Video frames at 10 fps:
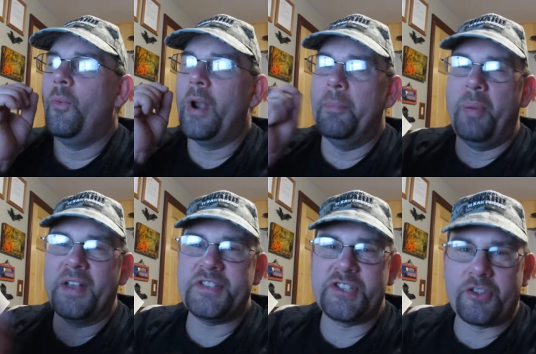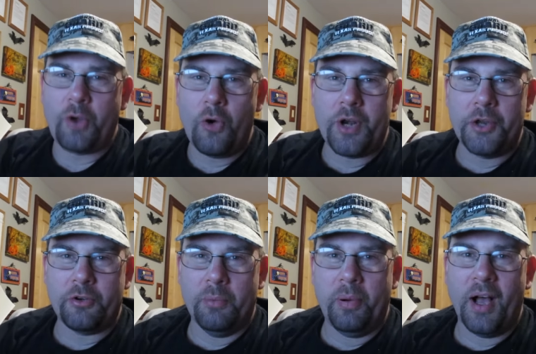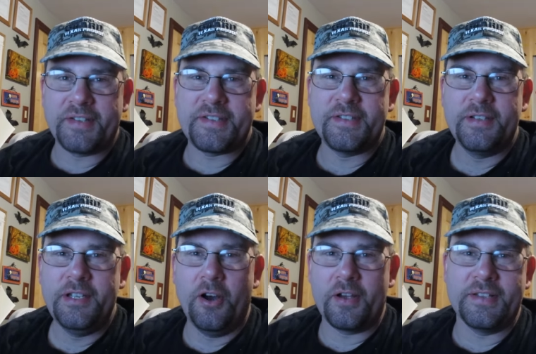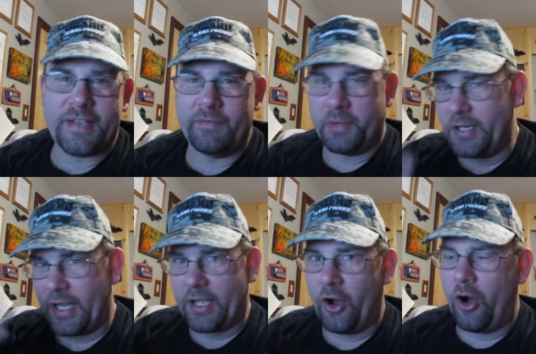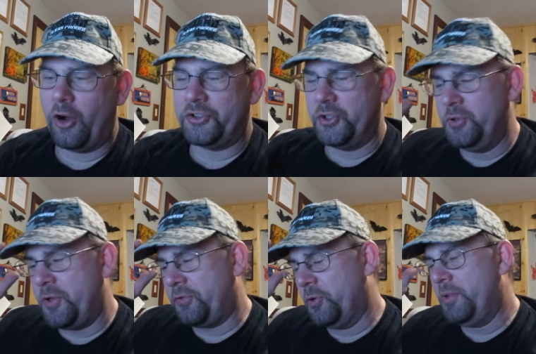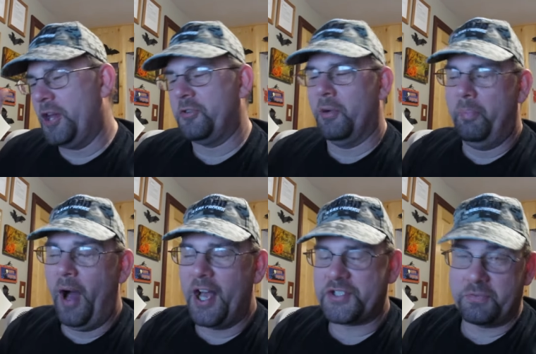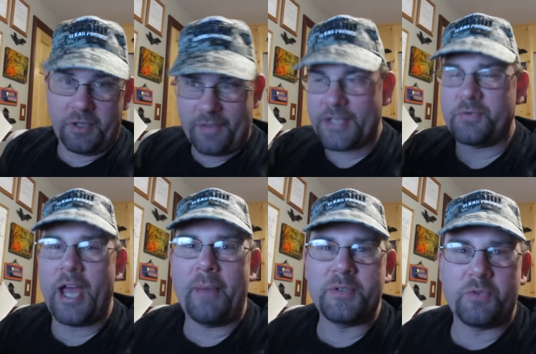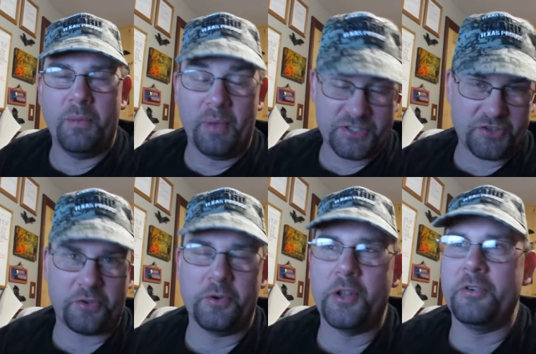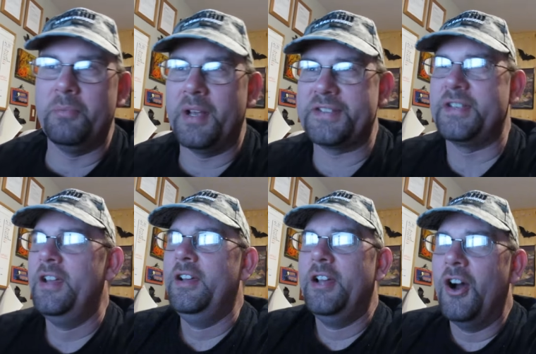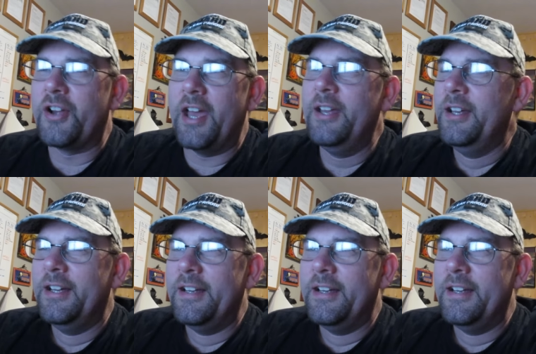When a bus is thrown under a bus, you know, because everybody like, oh, dude, you threw me under a bus. Well, that's what happens when a bus is thrown under a bus. Okay.